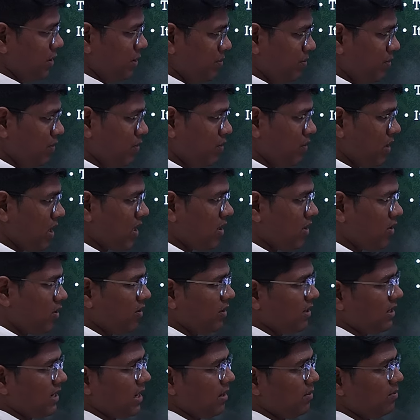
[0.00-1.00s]
if you are
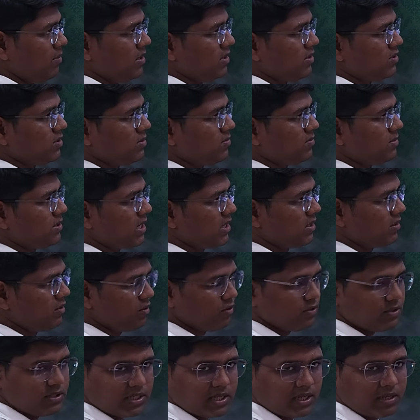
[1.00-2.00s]
not having some
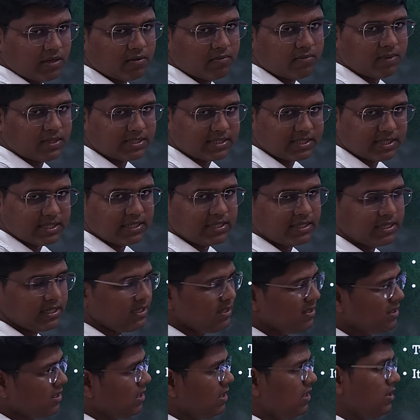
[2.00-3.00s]
cytological
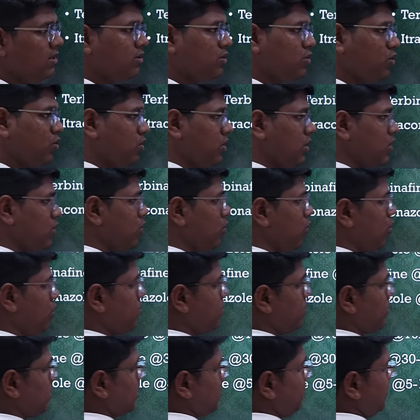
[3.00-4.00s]
facility,
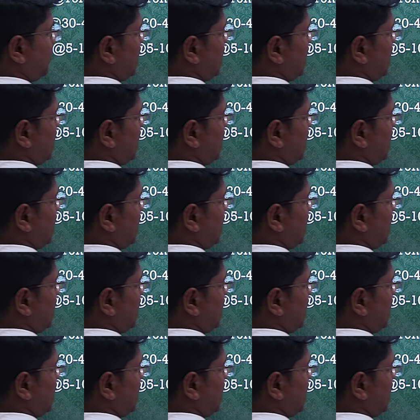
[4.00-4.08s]
go for